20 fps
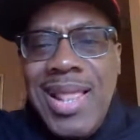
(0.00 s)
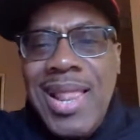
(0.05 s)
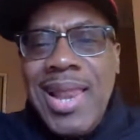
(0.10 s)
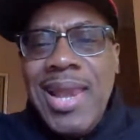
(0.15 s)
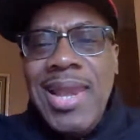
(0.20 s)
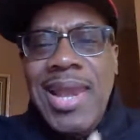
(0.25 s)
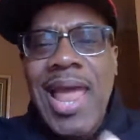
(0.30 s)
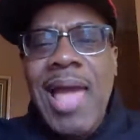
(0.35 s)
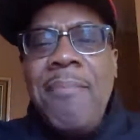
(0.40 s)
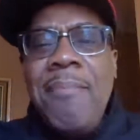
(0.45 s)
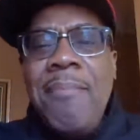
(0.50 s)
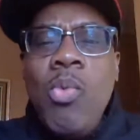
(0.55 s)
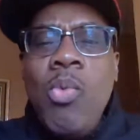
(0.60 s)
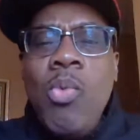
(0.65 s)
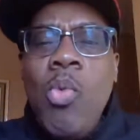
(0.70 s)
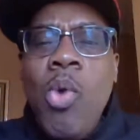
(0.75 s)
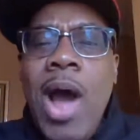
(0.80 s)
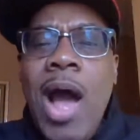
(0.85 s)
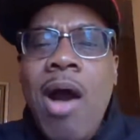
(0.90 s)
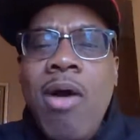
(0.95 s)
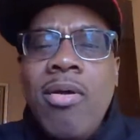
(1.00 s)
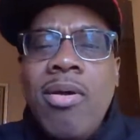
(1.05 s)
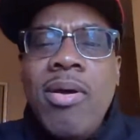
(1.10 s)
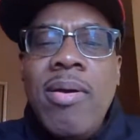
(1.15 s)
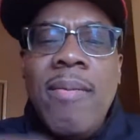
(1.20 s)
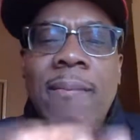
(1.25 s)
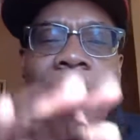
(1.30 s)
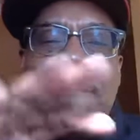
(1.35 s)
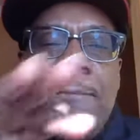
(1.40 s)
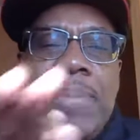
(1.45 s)
let me
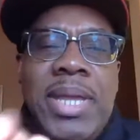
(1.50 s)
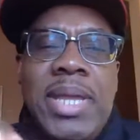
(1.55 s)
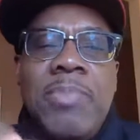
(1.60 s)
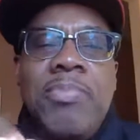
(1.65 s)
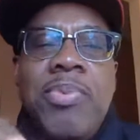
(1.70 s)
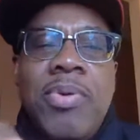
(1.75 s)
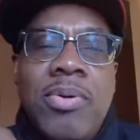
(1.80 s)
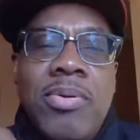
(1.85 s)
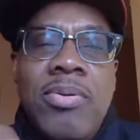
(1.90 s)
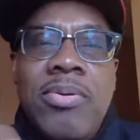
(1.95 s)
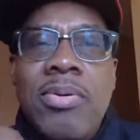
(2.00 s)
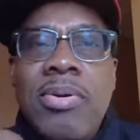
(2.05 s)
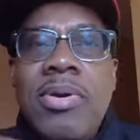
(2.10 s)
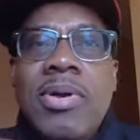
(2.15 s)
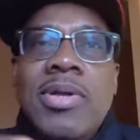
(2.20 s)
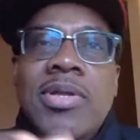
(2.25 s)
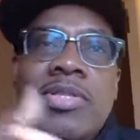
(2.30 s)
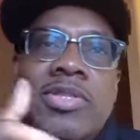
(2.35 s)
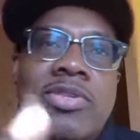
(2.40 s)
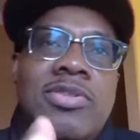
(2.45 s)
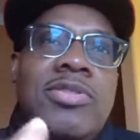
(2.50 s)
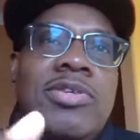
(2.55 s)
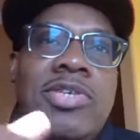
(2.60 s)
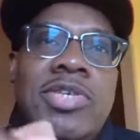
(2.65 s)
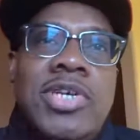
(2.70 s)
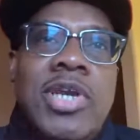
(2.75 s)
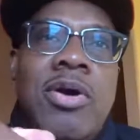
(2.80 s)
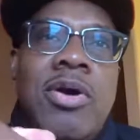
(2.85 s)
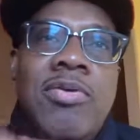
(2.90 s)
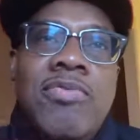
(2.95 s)
welcome people to the
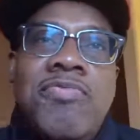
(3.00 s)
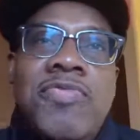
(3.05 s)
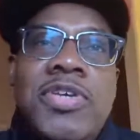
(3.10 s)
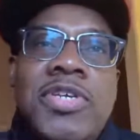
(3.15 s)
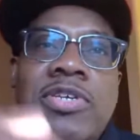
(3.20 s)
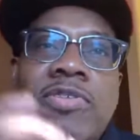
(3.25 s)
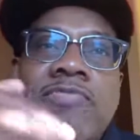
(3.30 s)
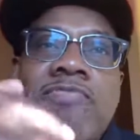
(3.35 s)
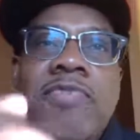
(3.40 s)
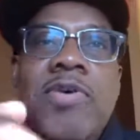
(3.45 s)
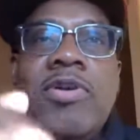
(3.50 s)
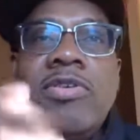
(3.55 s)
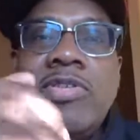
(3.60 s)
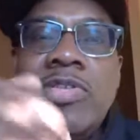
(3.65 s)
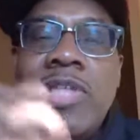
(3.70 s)
show. If it's your first